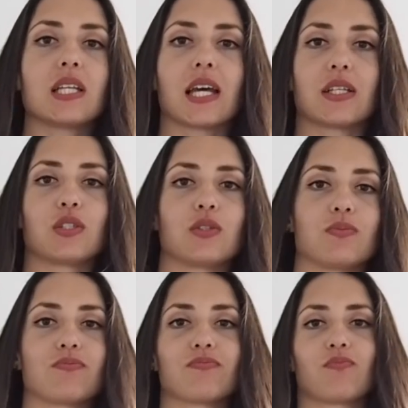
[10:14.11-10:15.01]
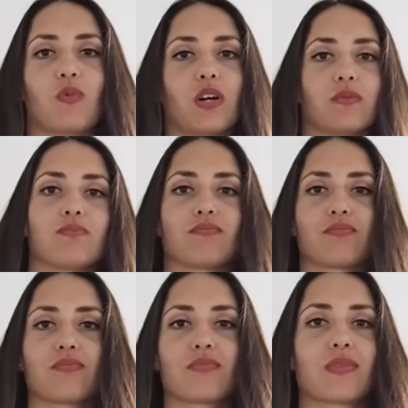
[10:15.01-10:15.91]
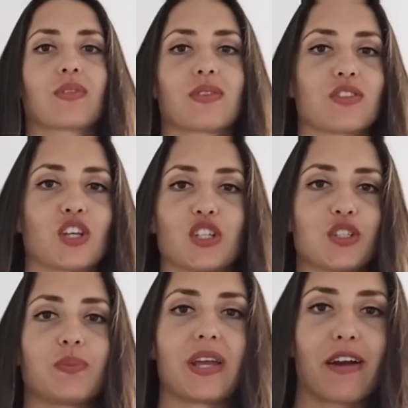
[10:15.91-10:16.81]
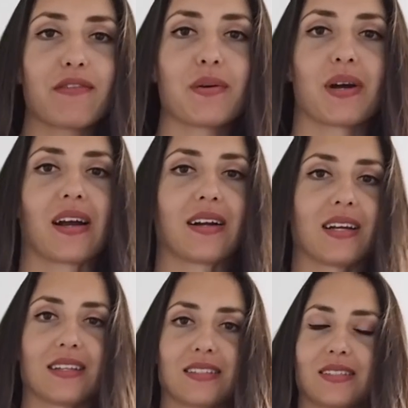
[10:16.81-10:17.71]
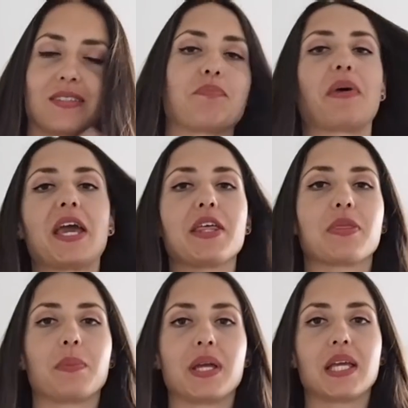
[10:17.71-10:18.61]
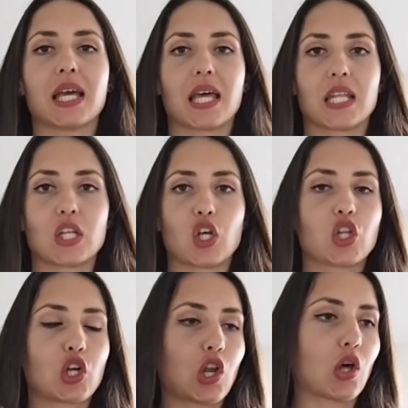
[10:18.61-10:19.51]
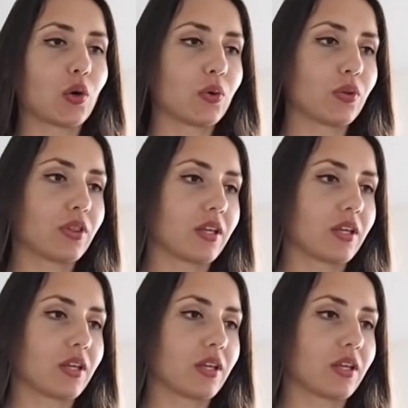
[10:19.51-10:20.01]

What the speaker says: They had to, well, touch me everywhere and bathe me and unclothe